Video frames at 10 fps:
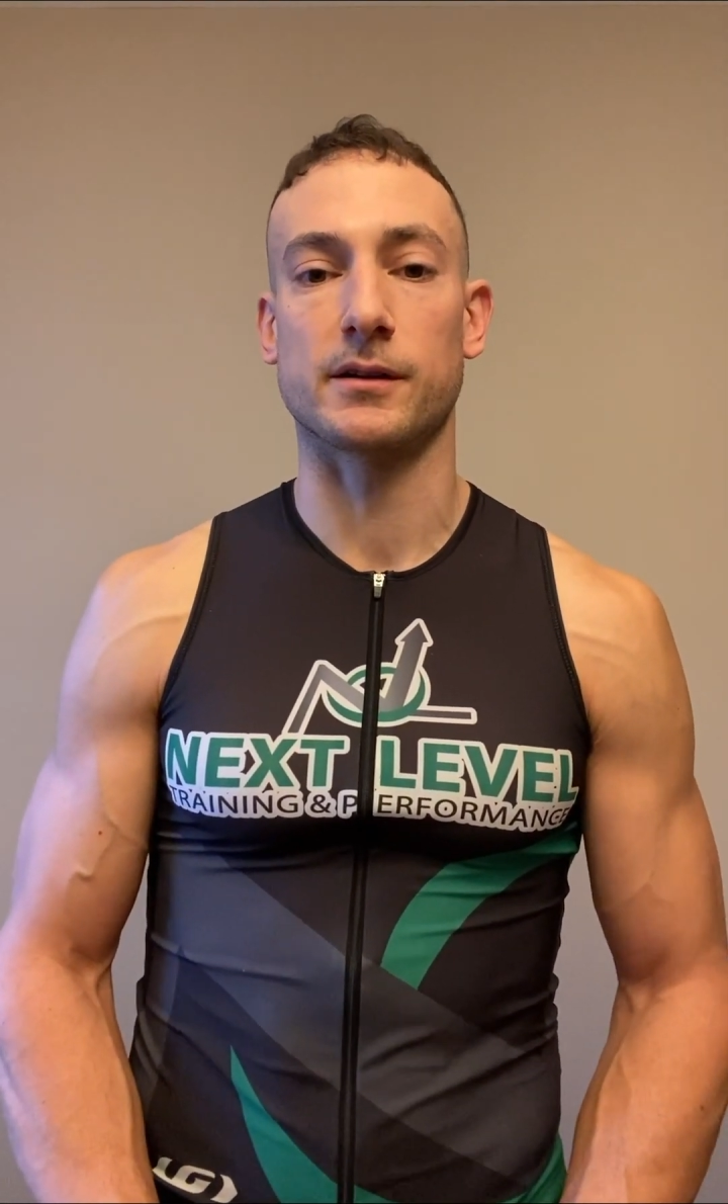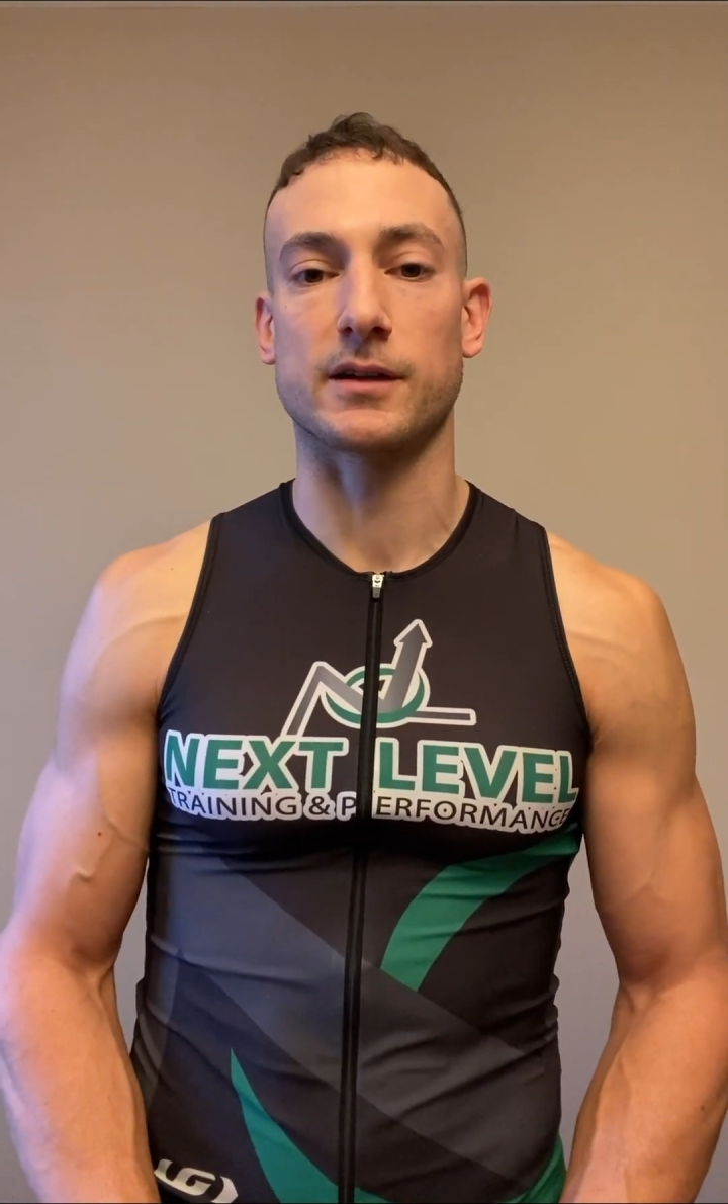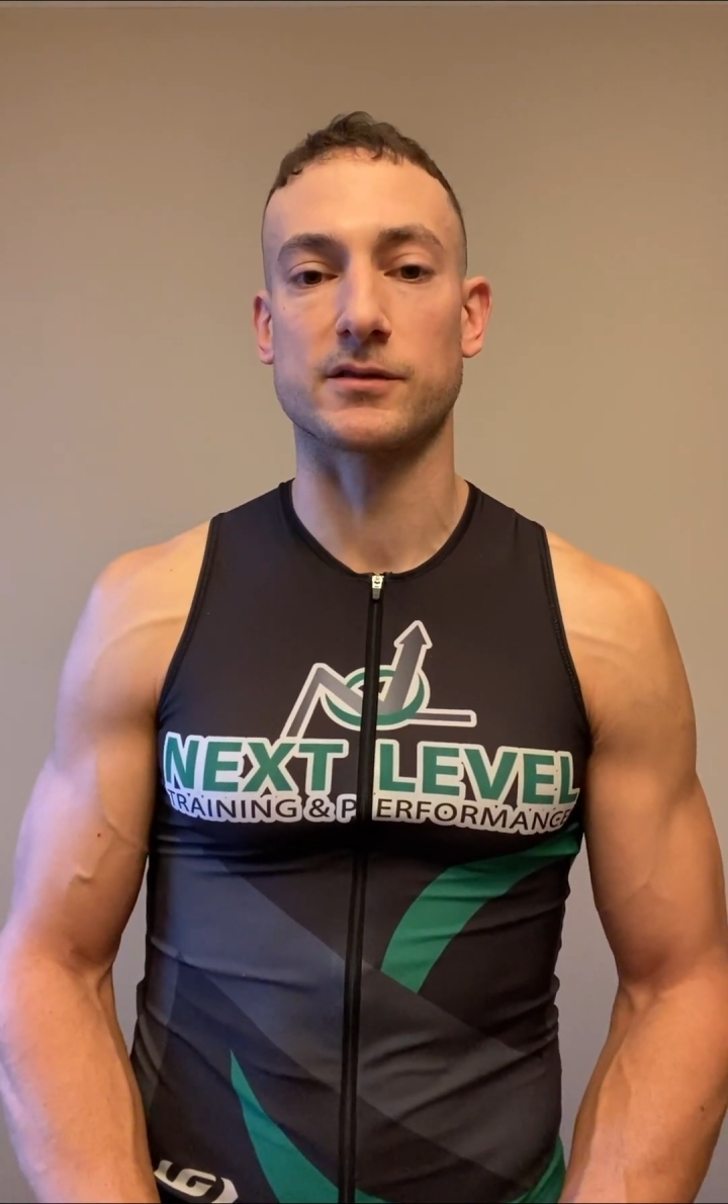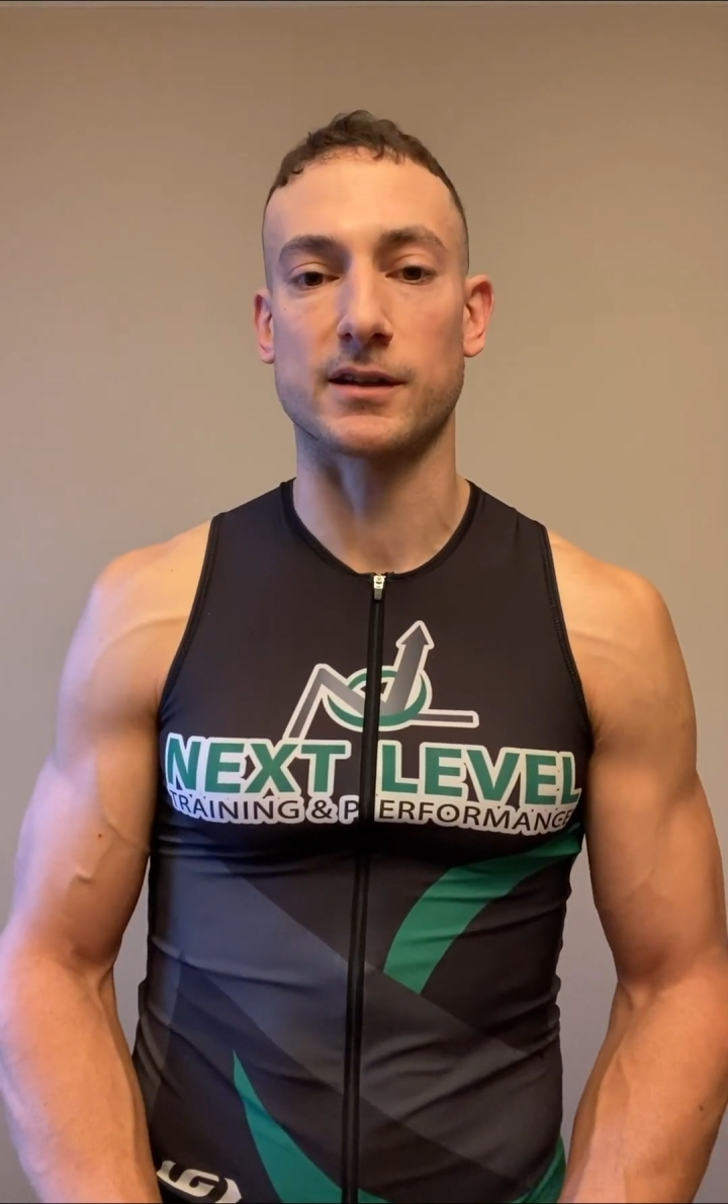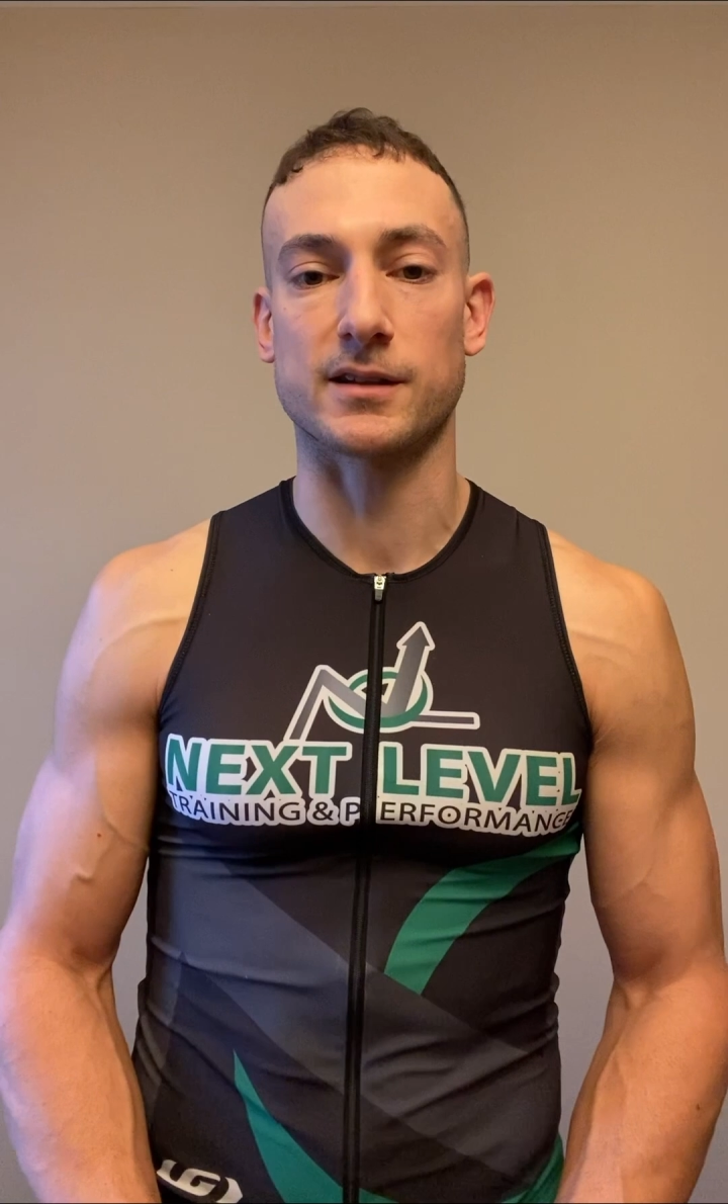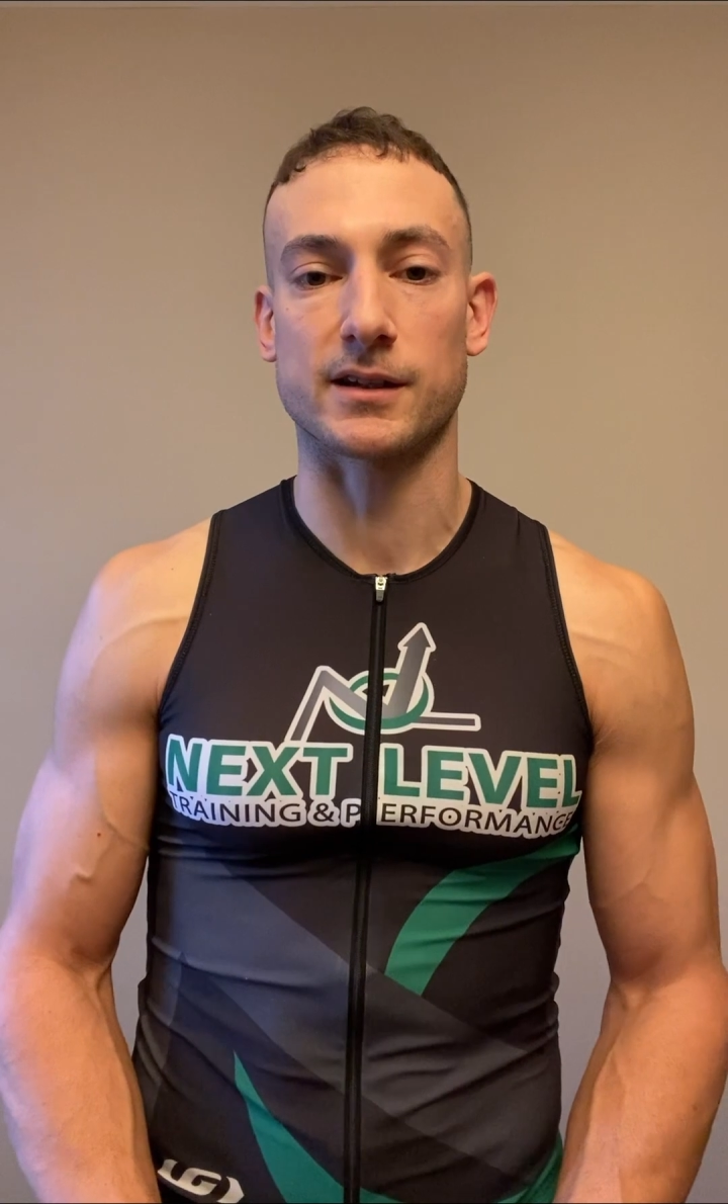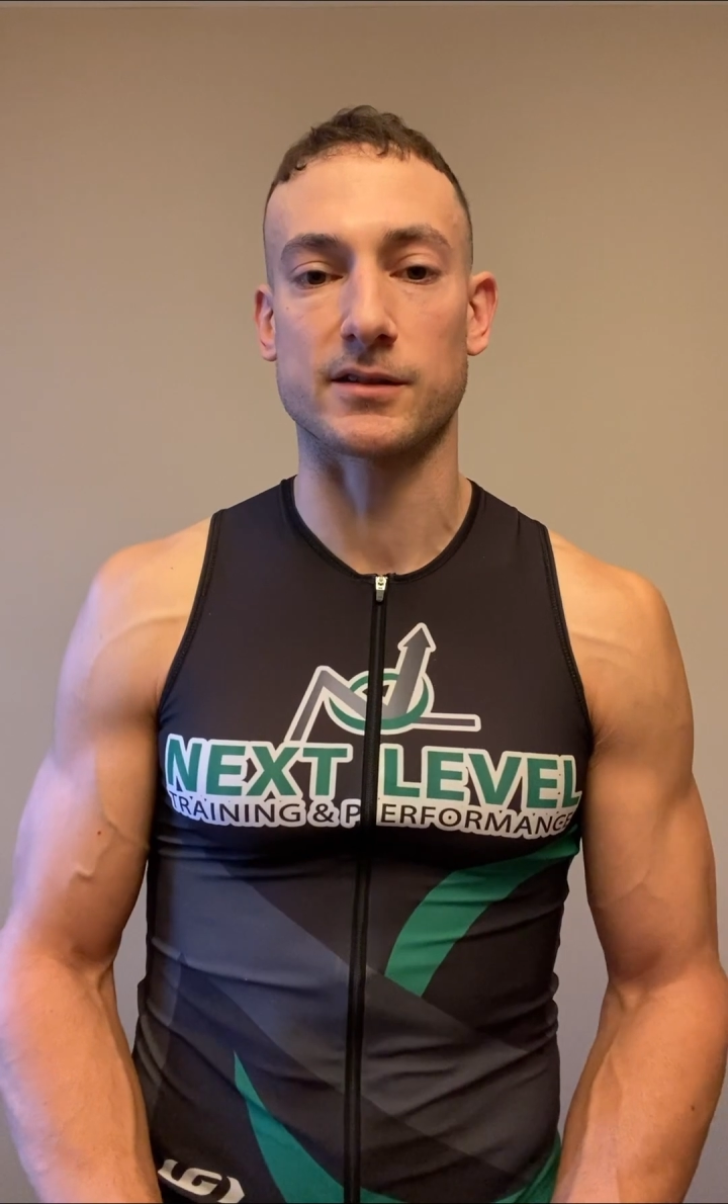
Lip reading: I'd say take a